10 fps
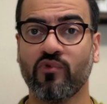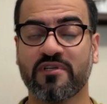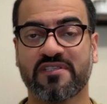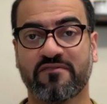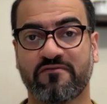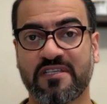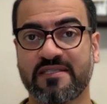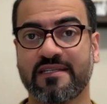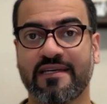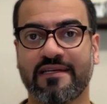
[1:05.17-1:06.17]
more
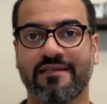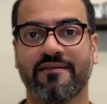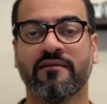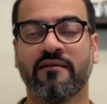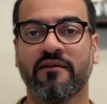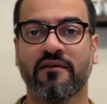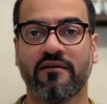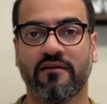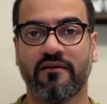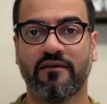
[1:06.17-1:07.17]
sophisticated
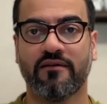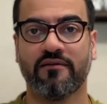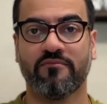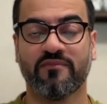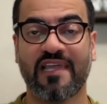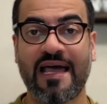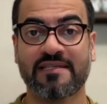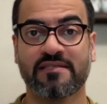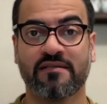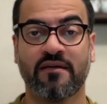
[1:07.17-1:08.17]

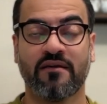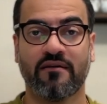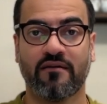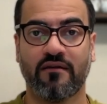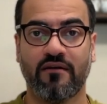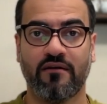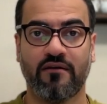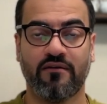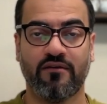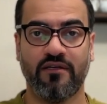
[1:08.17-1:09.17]
tasks
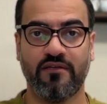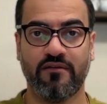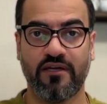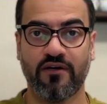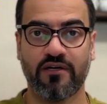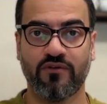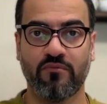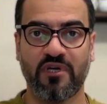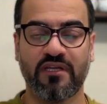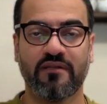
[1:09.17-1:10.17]
in AI
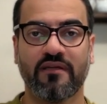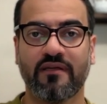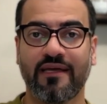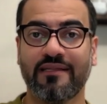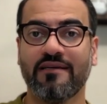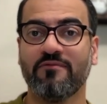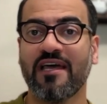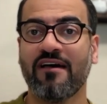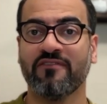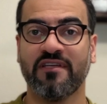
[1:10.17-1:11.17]
domain. And then we
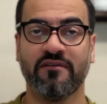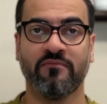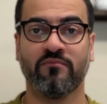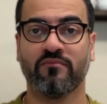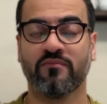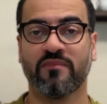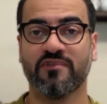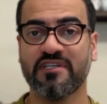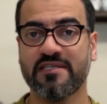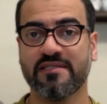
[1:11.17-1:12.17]
have the
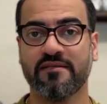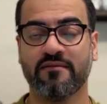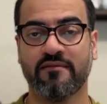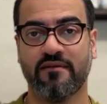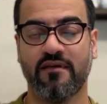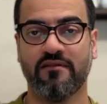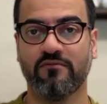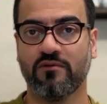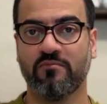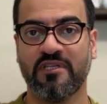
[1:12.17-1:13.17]
recent
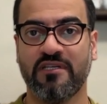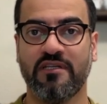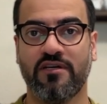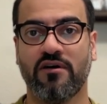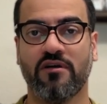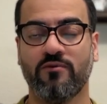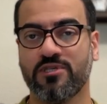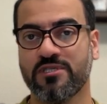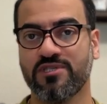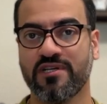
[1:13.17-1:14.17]
development in AI,
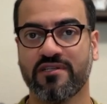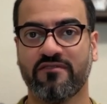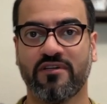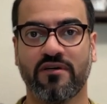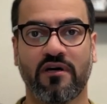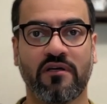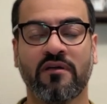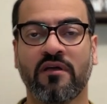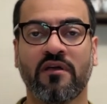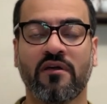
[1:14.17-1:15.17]
which is generative AI,
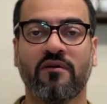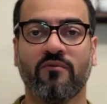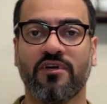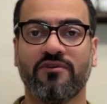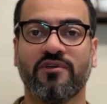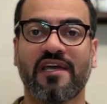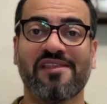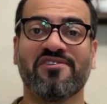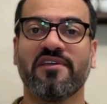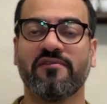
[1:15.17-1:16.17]
where you
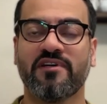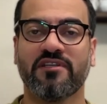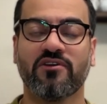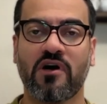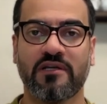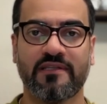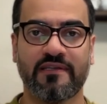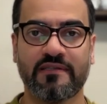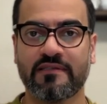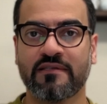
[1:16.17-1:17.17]
can generate
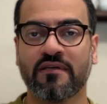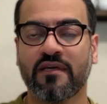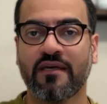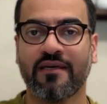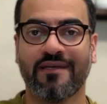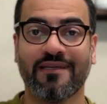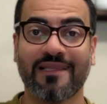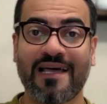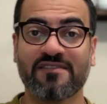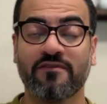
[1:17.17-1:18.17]
content. In the
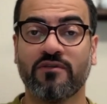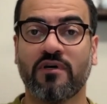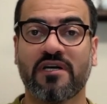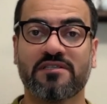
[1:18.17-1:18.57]
last video, I